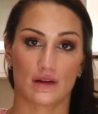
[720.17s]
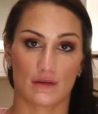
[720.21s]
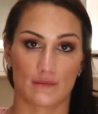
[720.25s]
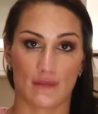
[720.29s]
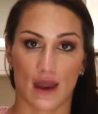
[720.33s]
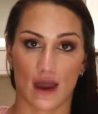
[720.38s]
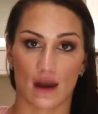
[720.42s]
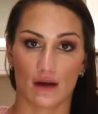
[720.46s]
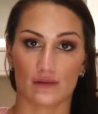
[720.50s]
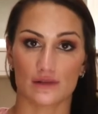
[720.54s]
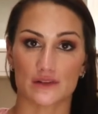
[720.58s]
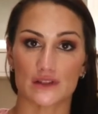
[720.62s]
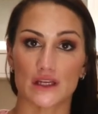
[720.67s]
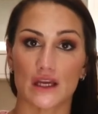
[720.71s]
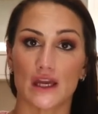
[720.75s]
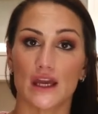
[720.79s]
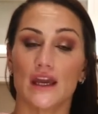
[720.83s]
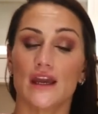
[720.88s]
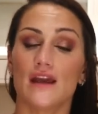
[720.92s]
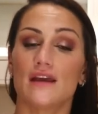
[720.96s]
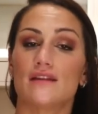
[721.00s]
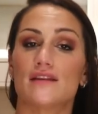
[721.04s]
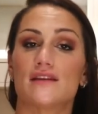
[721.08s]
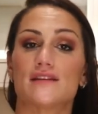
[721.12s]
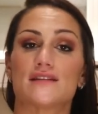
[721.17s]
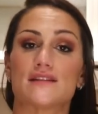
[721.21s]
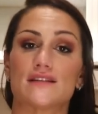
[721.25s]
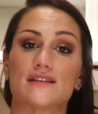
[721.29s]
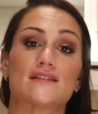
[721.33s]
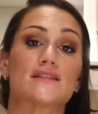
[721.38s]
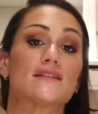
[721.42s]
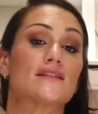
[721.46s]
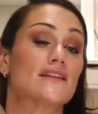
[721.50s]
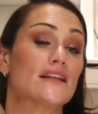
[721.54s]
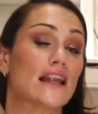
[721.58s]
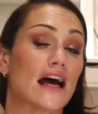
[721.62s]
amount. This
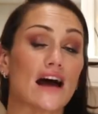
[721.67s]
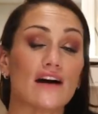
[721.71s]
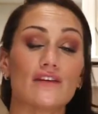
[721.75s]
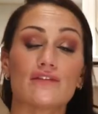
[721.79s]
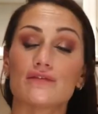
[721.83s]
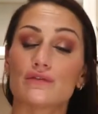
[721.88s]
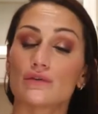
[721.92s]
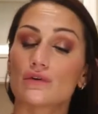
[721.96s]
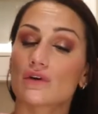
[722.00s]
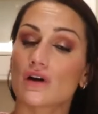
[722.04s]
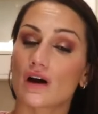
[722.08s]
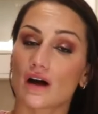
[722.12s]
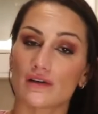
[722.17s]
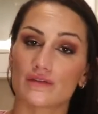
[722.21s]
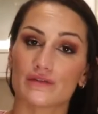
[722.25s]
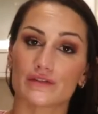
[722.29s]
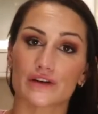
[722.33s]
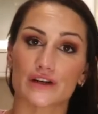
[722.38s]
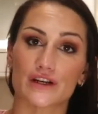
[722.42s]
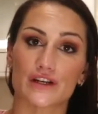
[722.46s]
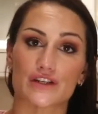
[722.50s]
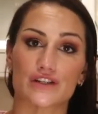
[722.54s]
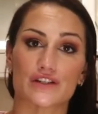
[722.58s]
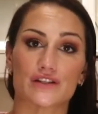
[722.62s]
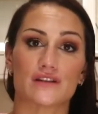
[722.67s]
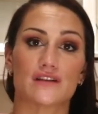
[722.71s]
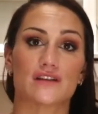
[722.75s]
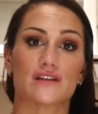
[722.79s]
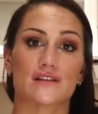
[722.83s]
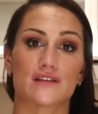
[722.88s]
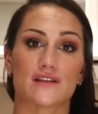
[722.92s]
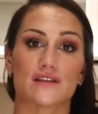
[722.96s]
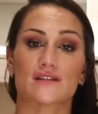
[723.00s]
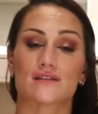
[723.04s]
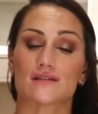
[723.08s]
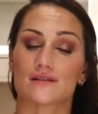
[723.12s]
is not full coverage.
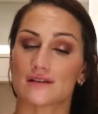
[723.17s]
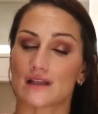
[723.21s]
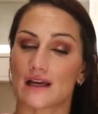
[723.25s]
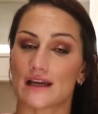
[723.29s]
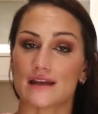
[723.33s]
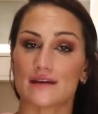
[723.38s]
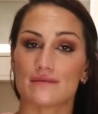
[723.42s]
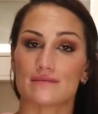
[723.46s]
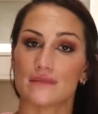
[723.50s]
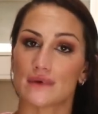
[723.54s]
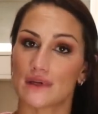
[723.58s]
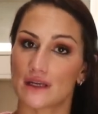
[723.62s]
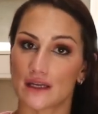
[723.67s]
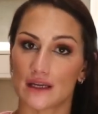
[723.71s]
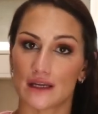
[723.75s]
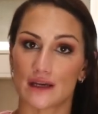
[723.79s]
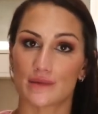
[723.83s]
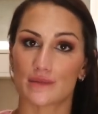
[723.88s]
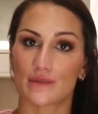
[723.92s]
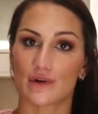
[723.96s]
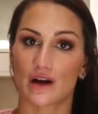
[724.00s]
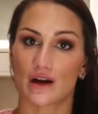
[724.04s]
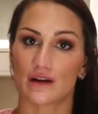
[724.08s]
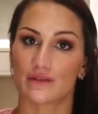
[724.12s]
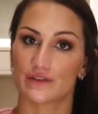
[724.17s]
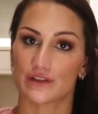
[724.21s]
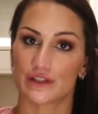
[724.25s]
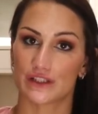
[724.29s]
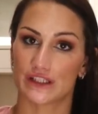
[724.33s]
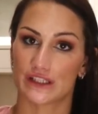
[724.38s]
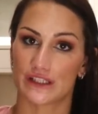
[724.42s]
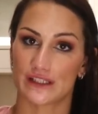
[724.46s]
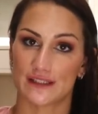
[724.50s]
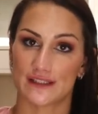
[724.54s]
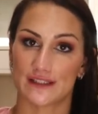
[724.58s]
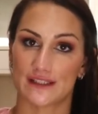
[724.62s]
This is light medium
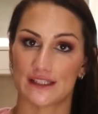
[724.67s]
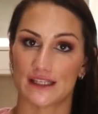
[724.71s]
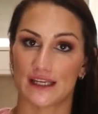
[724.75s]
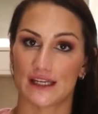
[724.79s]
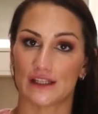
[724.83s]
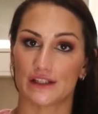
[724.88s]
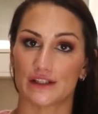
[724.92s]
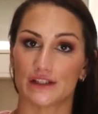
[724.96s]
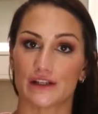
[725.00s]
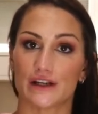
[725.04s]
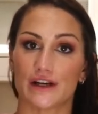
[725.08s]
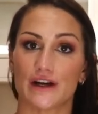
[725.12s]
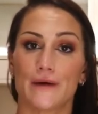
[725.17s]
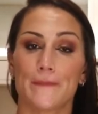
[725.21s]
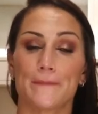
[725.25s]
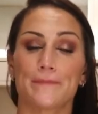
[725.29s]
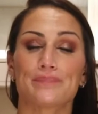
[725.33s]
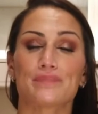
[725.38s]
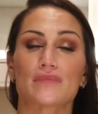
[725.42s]
coverage concealer.